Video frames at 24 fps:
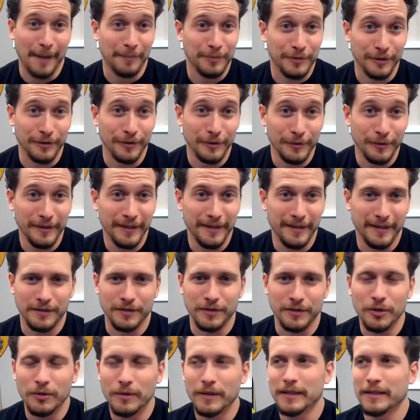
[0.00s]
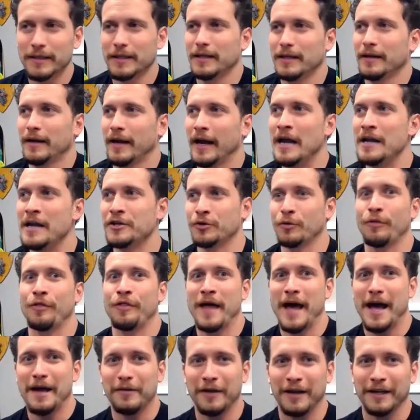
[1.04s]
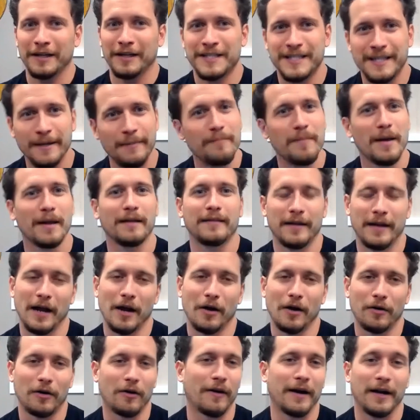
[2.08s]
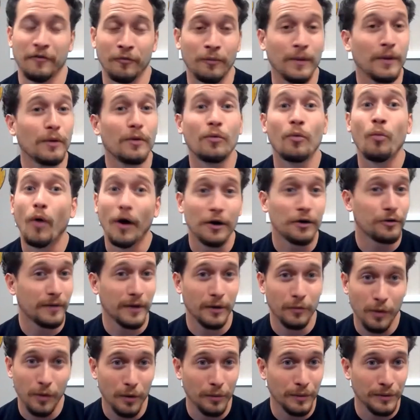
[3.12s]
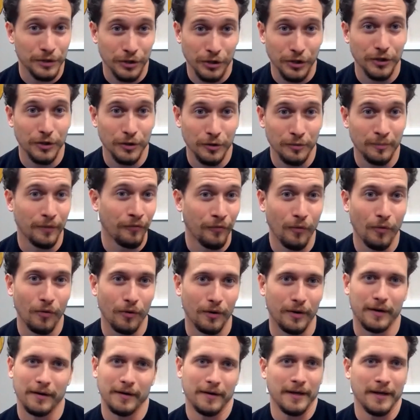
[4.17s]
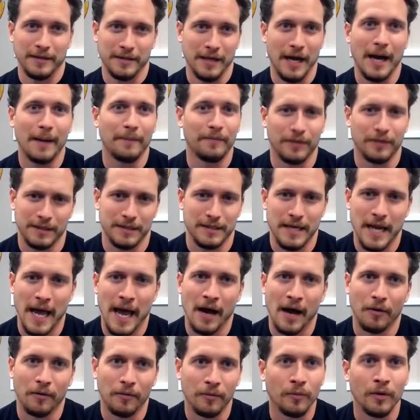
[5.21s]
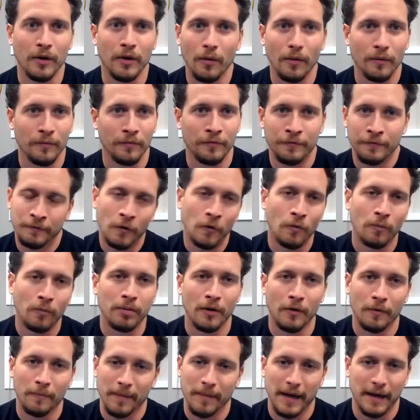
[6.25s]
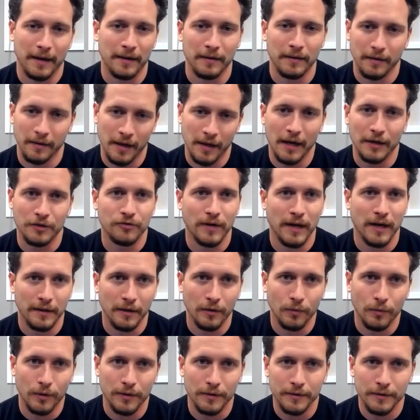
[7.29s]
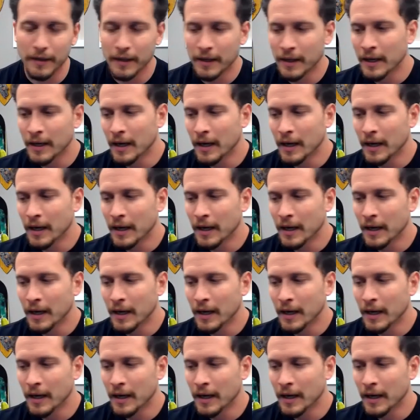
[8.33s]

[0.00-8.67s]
absolutely, let's do it. And so that like cemented our eye. If we were wondering what we should do before, it's obvious now. We're going full blown back into the contracting world.